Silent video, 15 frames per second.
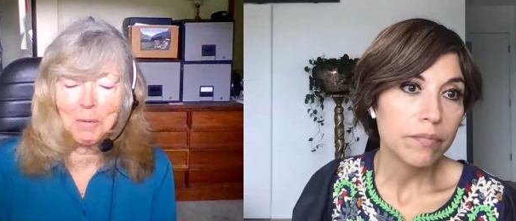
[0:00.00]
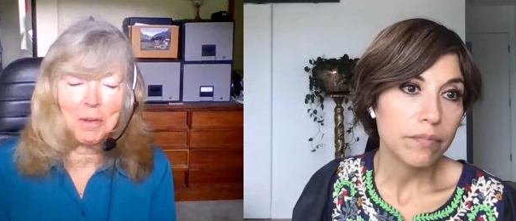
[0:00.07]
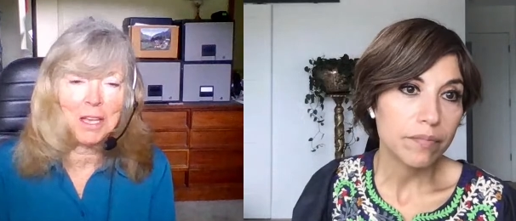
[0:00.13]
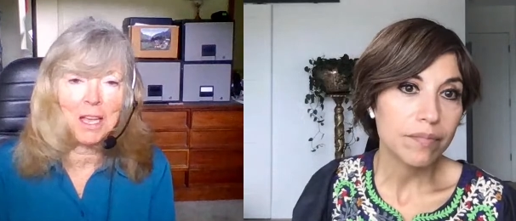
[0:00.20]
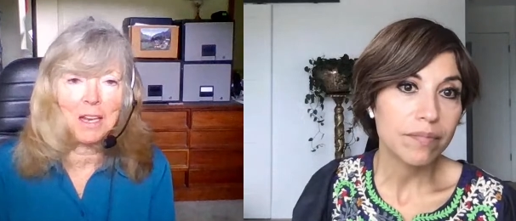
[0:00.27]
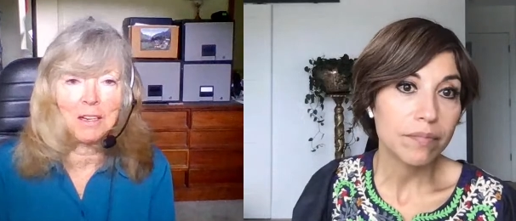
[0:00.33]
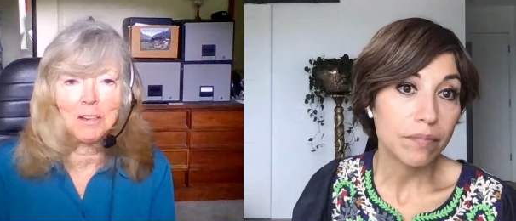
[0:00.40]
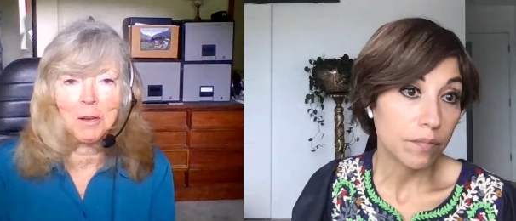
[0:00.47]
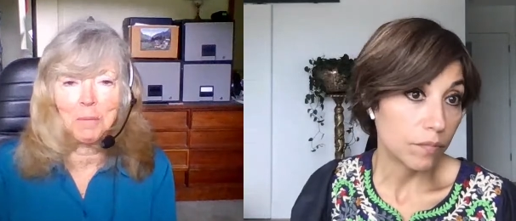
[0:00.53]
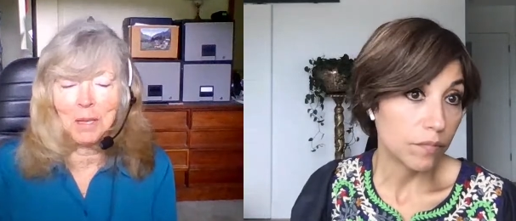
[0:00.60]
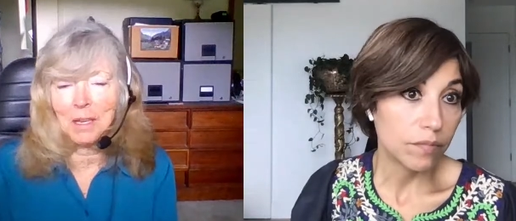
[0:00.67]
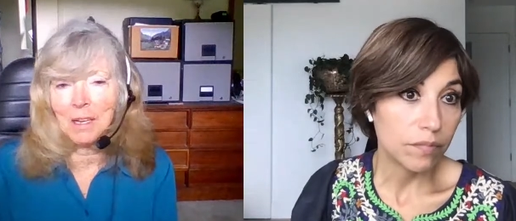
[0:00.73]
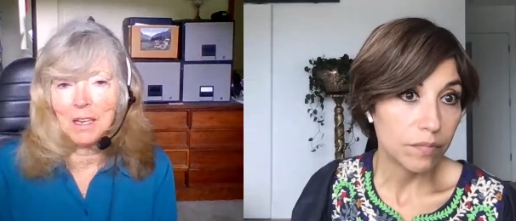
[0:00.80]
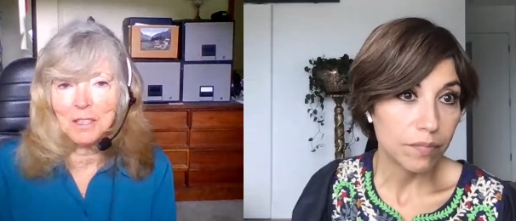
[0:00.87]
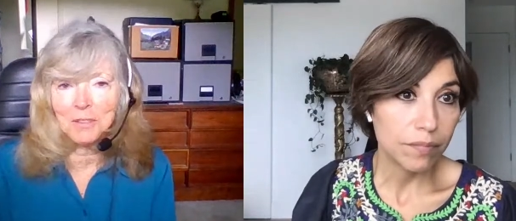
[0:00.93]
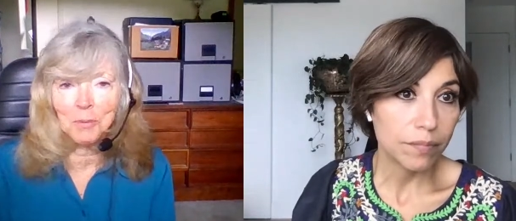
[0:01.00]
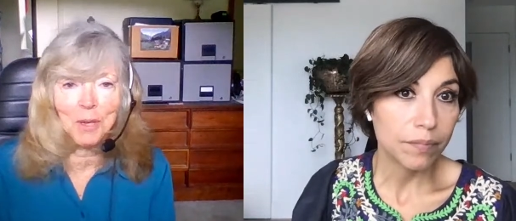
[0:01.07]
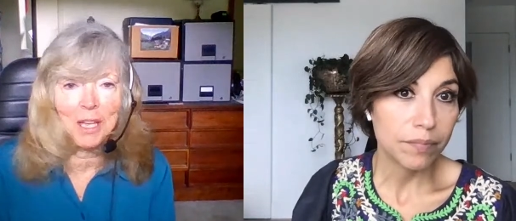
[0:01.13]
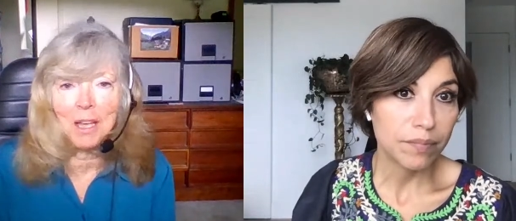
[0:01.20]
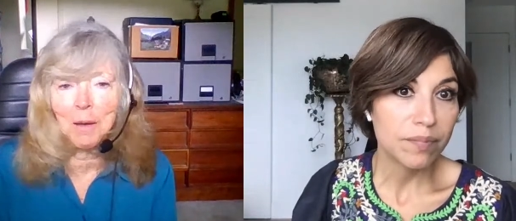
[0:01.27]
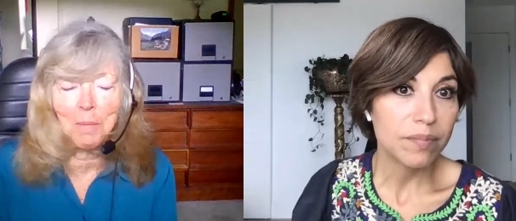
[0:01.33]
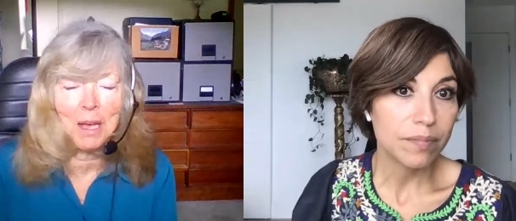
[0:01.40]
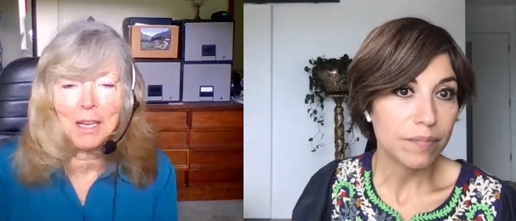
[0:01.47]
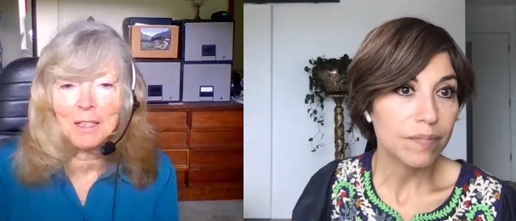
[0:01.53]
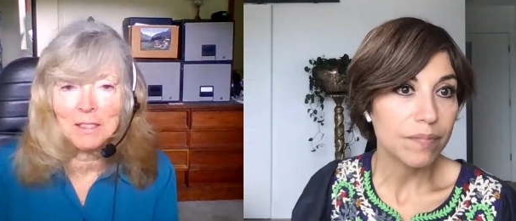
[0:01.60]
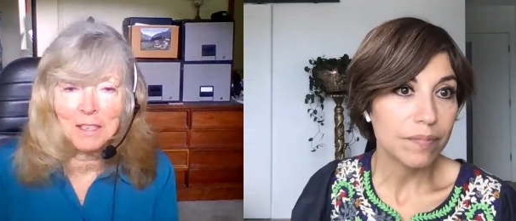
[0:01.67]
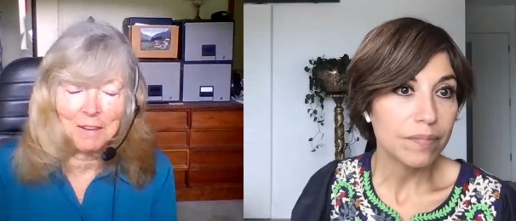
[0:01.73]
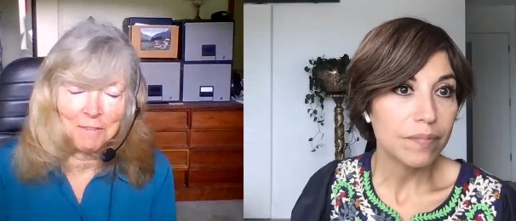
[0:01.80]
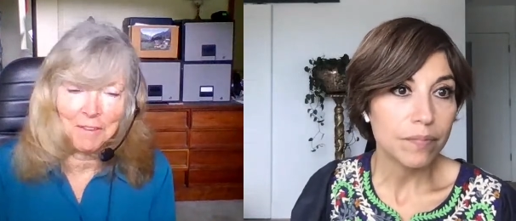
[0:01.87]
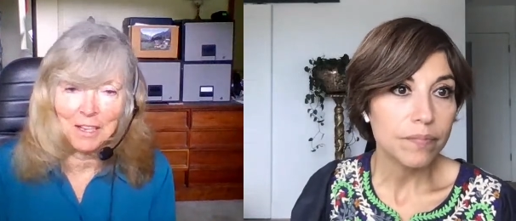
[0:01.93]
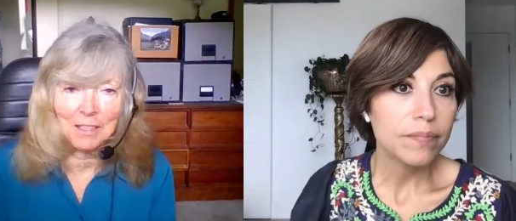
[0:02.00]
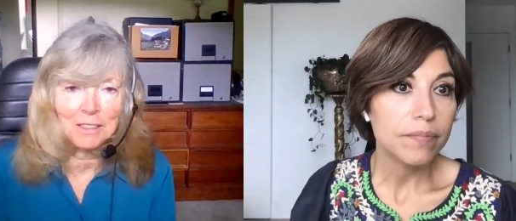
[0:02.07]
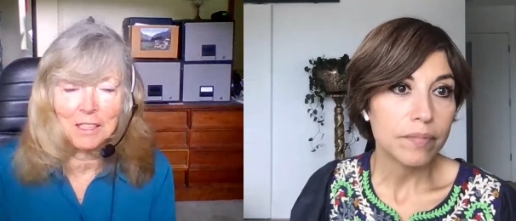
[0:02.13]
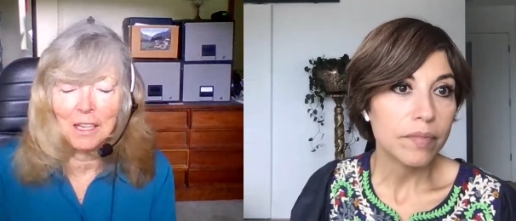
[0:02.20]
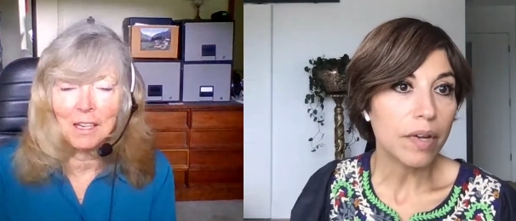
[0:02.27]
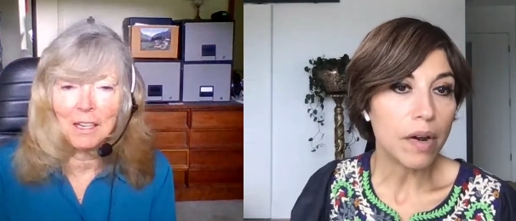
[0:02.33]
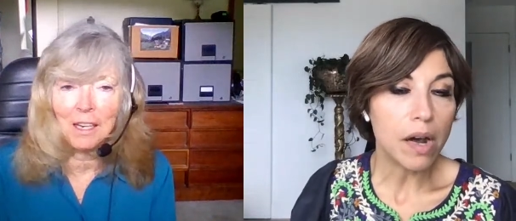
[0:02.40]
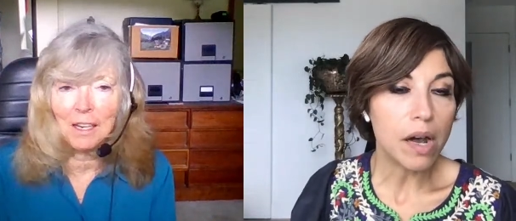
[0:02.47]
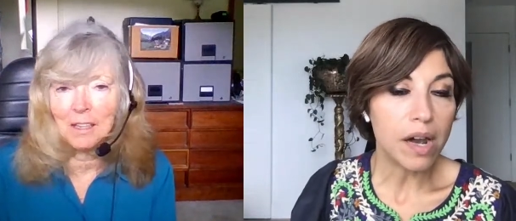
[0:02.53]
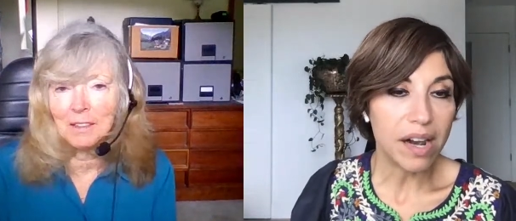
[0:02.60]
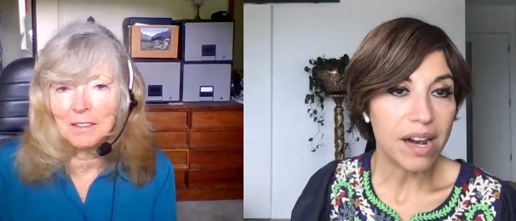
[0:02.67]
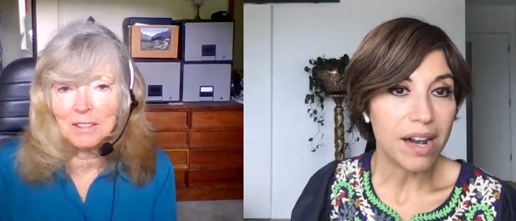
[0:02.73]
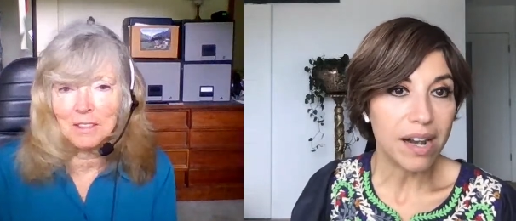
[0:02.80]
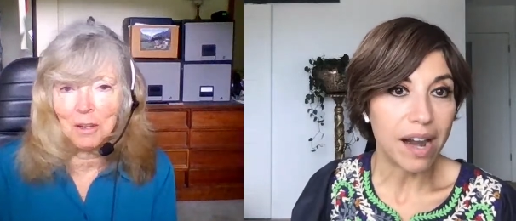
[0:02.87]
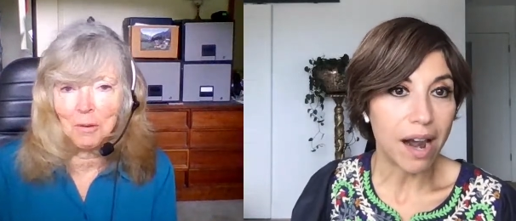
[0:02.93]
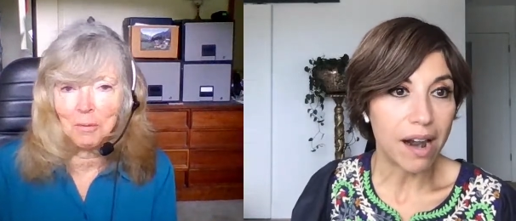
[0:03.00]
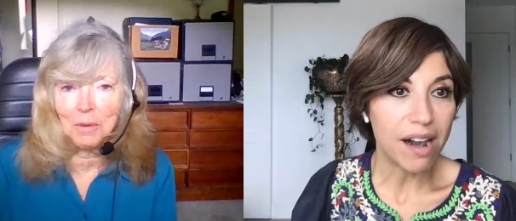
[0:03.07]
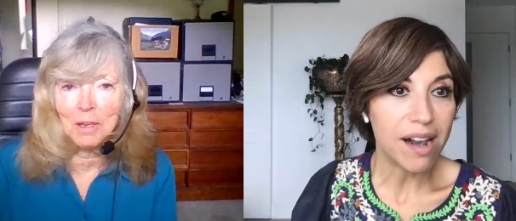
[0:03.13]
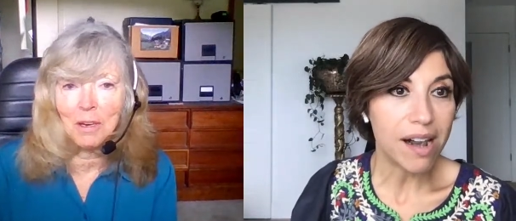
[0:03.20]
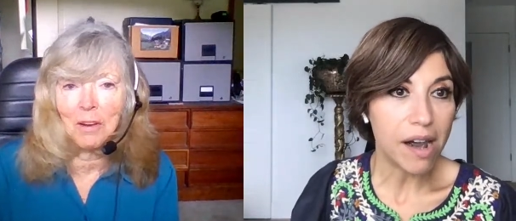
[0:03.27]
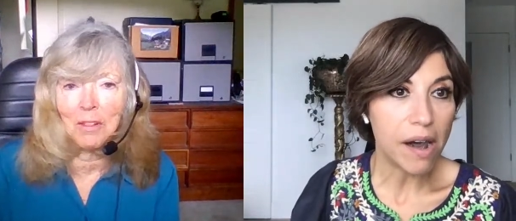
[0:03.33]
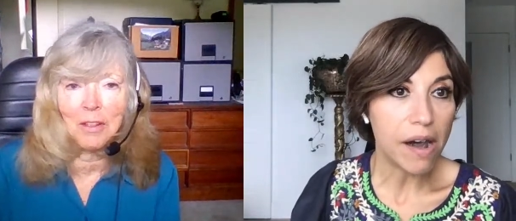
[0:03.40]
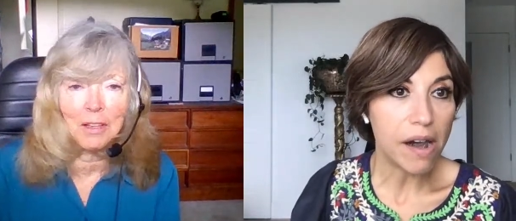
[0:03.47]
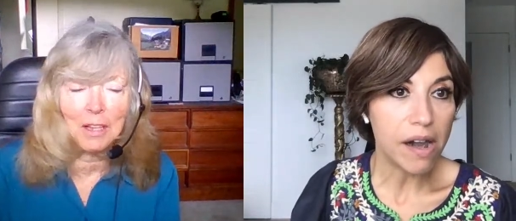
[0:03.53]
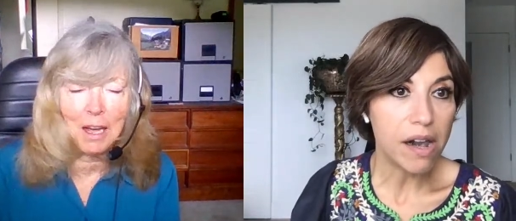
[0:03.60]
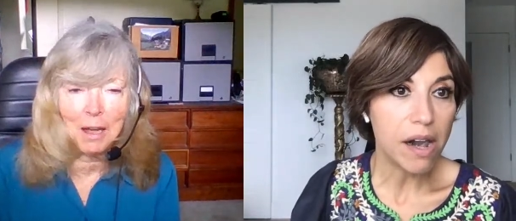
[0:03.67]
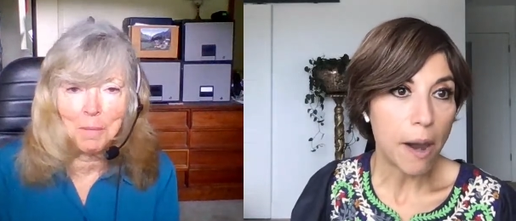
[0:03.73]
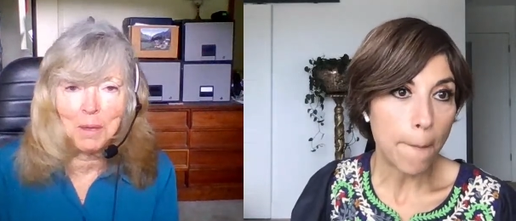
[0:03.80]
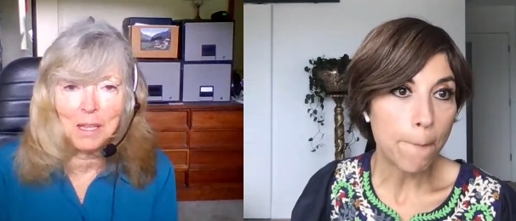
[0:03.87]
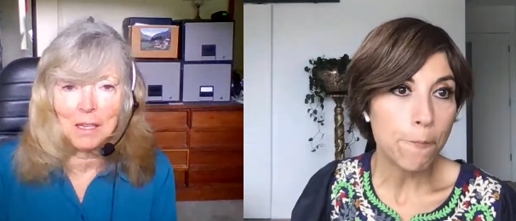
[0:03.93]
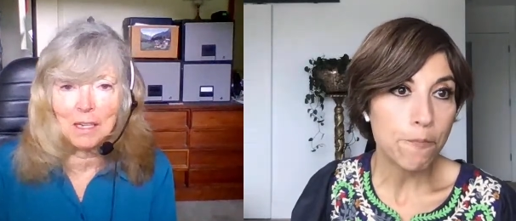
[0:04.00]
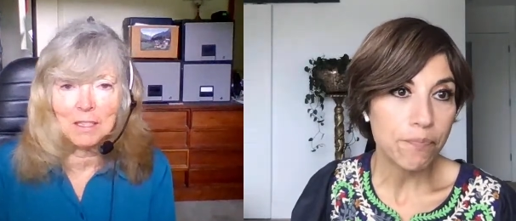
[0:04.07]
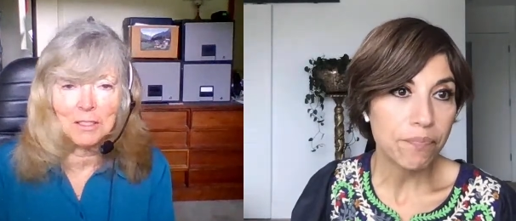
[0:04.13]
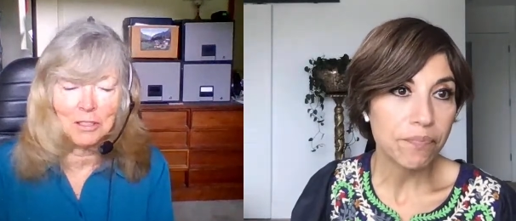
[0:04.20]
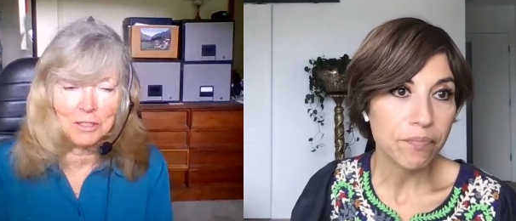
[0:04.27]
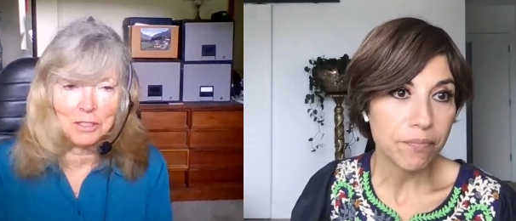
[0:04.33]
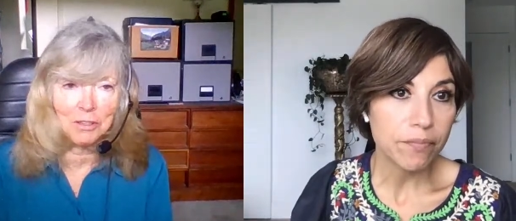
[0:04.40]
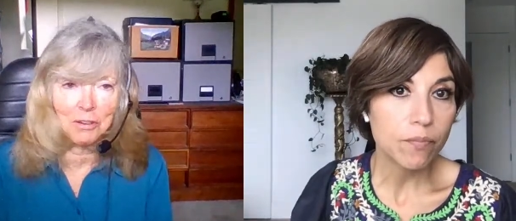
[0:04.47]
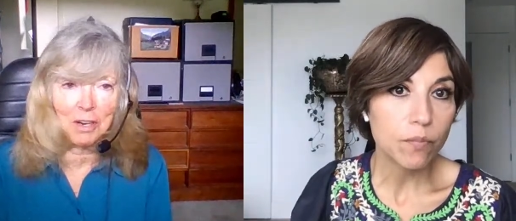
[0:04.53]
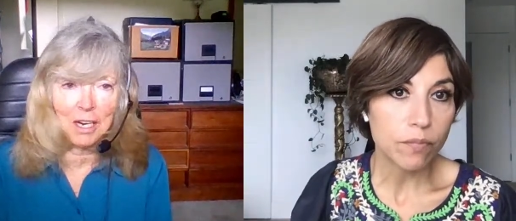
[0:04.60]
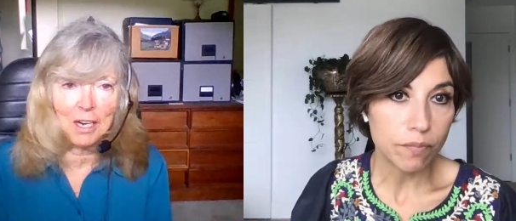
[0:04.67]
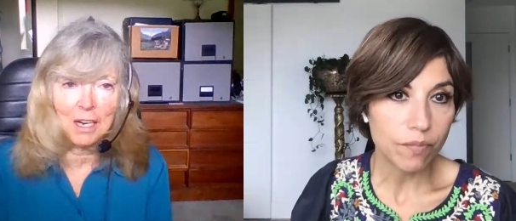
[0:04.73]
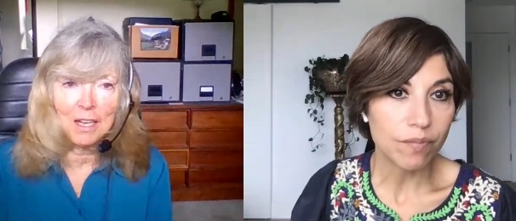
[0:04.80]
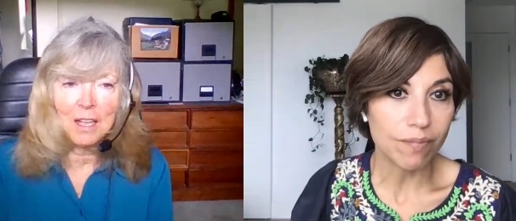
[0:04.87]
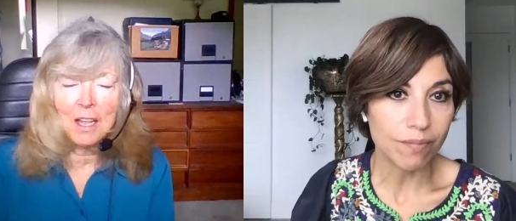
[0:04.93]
Speaker 1: we can't do it because we can't make a safe vaccine and so you know the liabilities are too great mm-hmm.